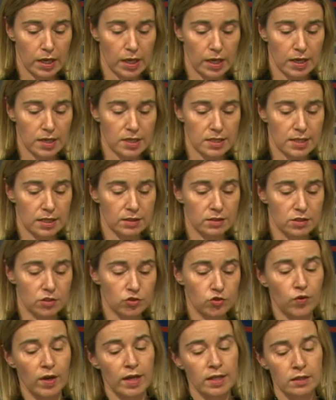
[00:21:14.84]
is that the
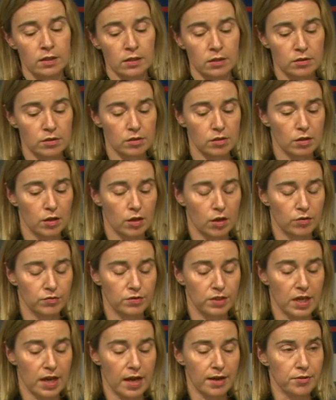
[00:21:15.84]
strength of
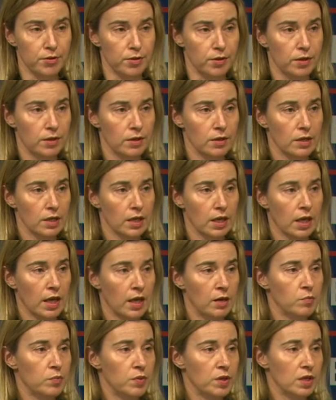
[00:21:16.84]
the other
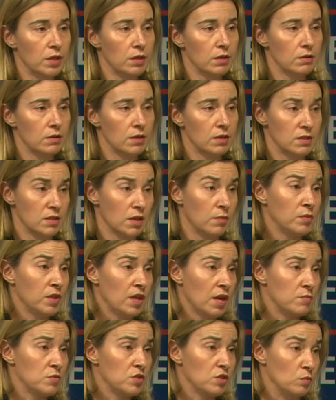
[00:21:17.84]
can be, and
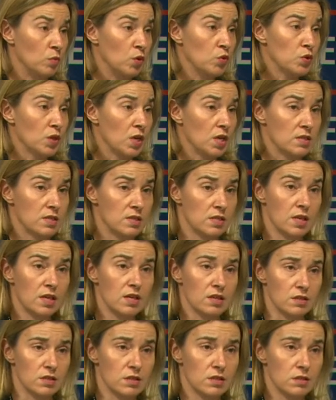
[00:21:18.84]
sometimes in most cases
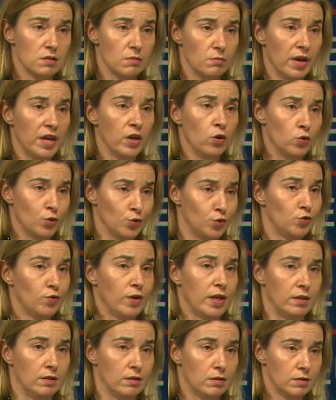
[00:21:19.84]
is, my own
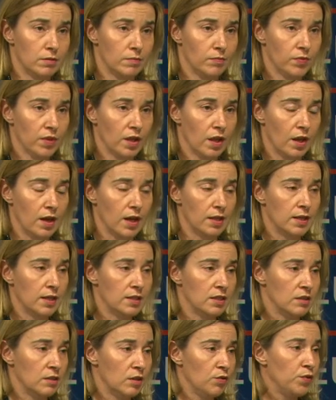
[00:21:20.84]
strength. And that
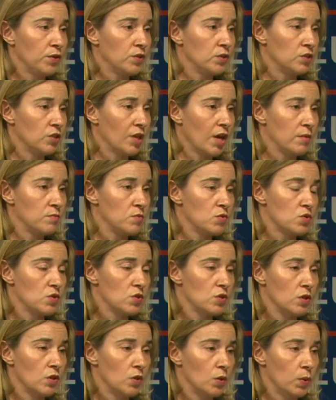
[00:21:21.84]
in difficult times,
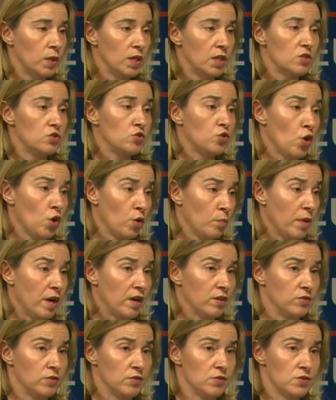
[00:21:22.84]
we need strong
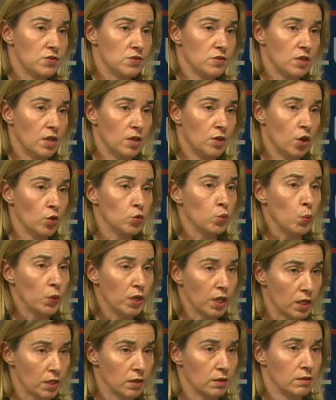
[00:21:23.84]
partners and not
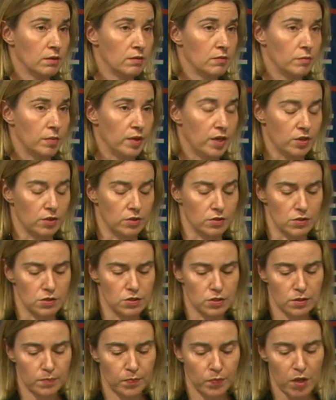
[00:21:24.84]
weak partners.